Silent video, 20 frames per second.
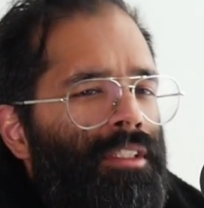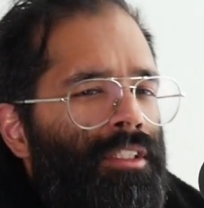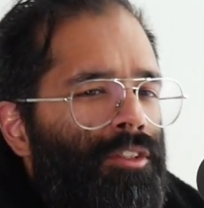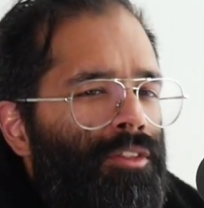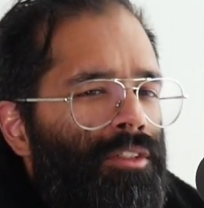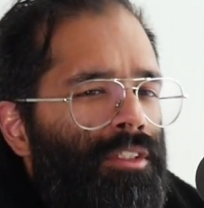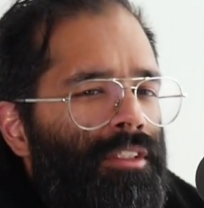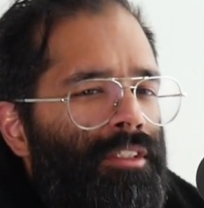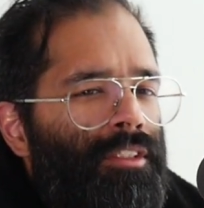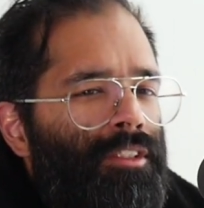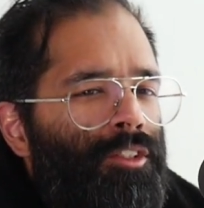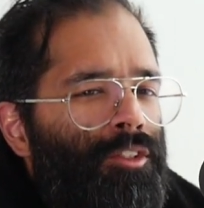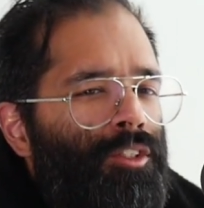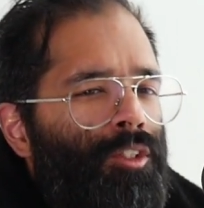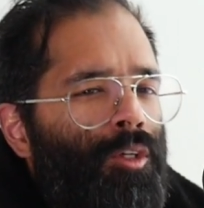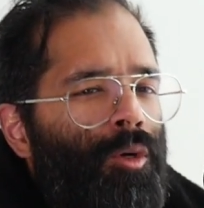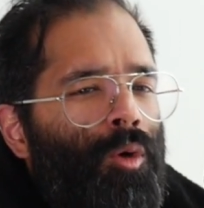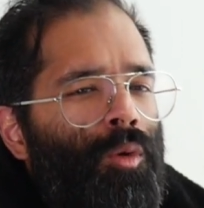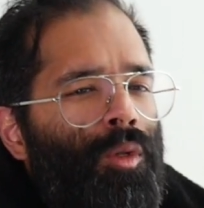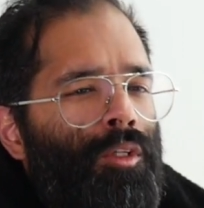There's a
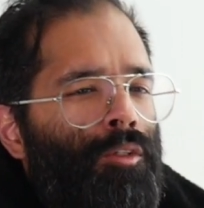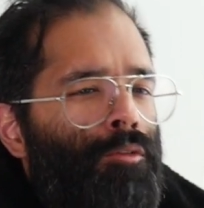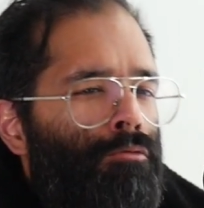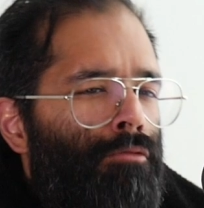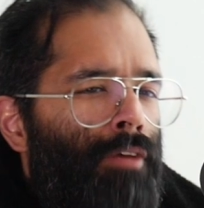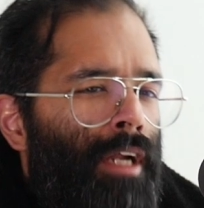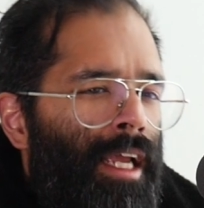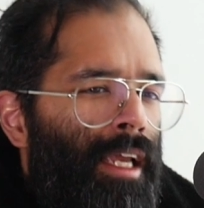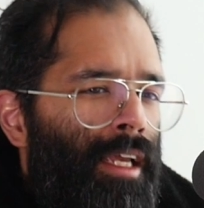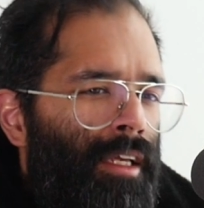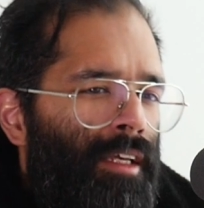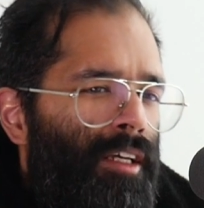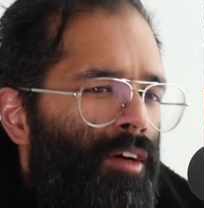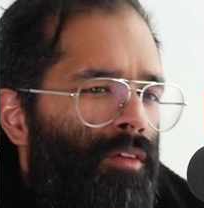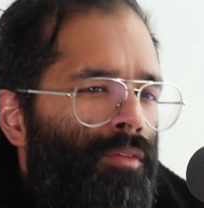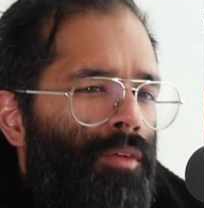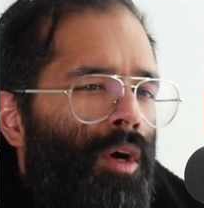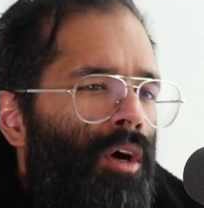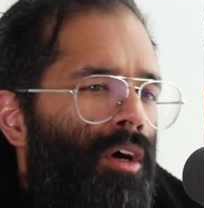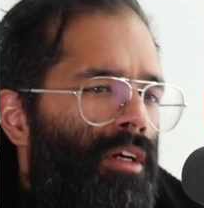whole array
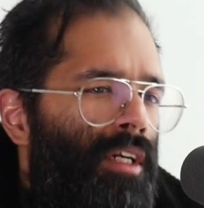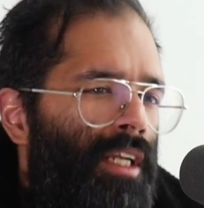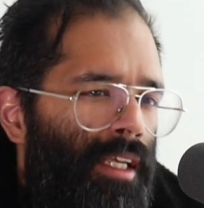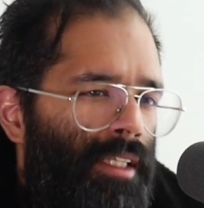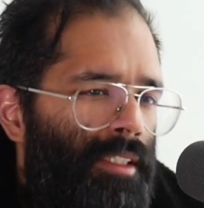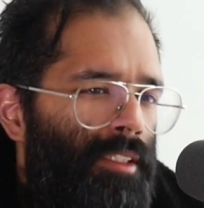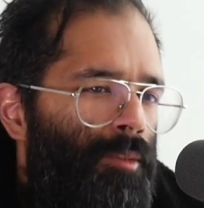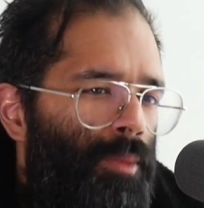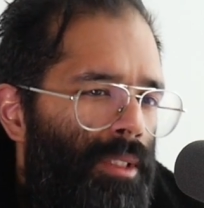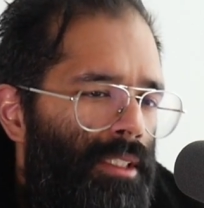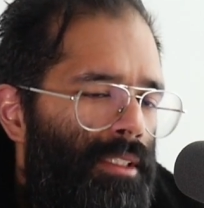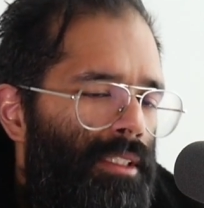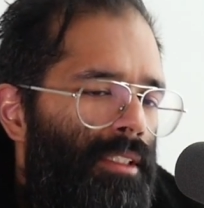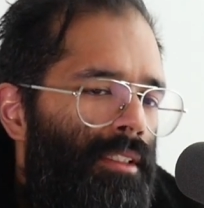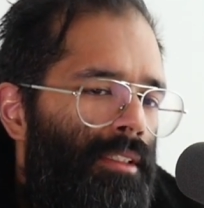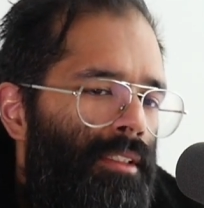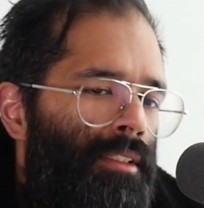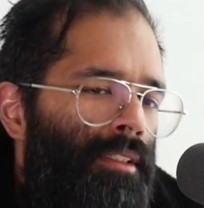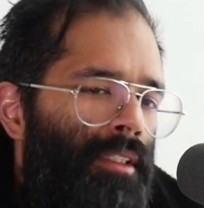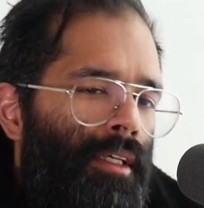of RNA
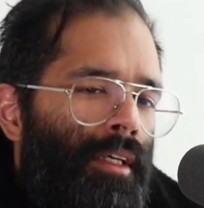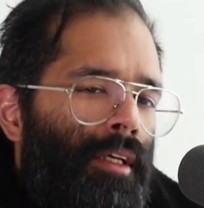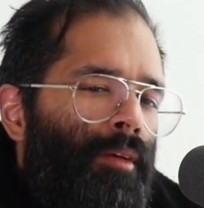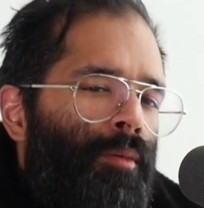species,